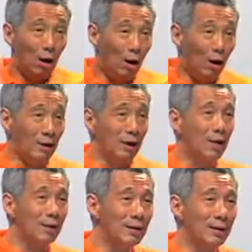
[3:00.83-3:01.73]
All
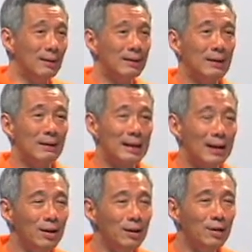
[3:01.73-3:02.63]
along the
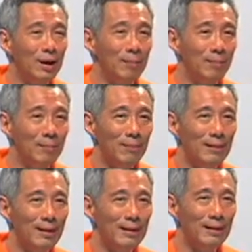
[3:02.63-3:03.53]
southern Europe,
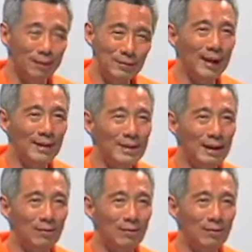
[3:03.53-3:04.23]
they've changed